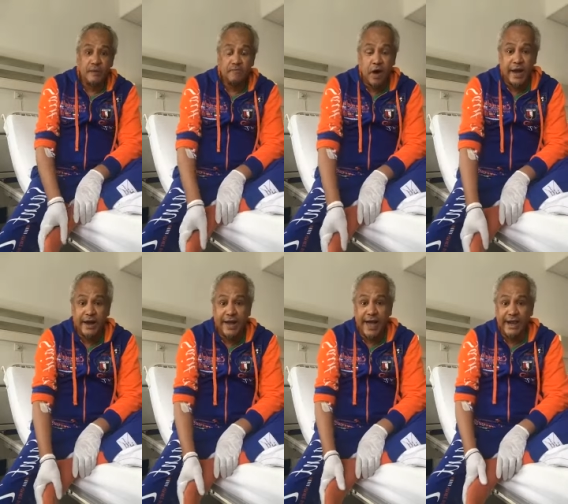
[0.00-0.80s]
boy
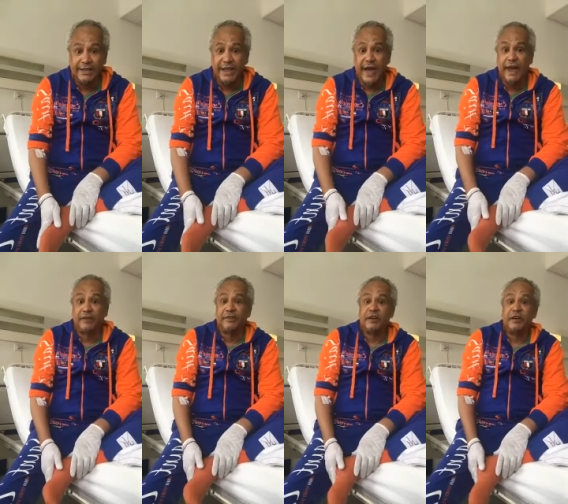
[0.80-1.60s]
and girl, they
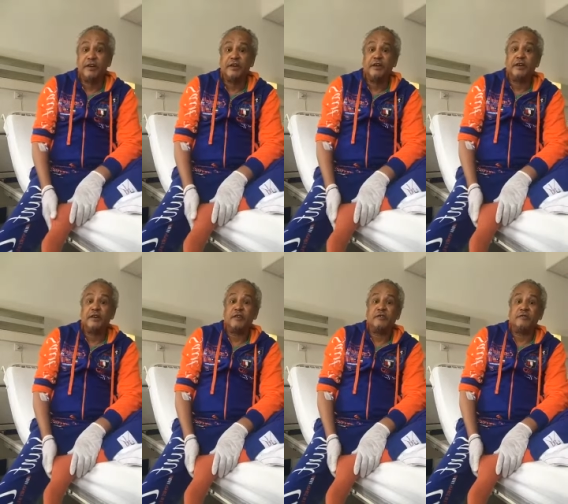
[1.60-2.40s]
are
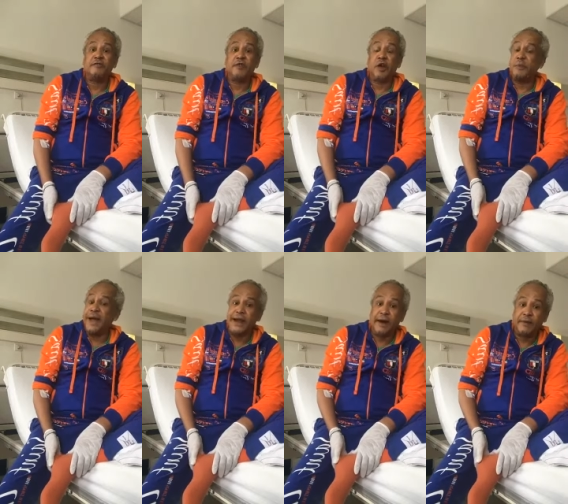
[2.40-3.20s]

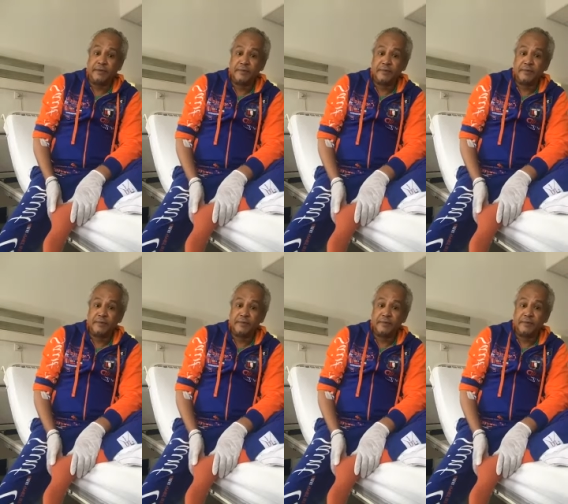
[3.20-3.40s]
phenomena.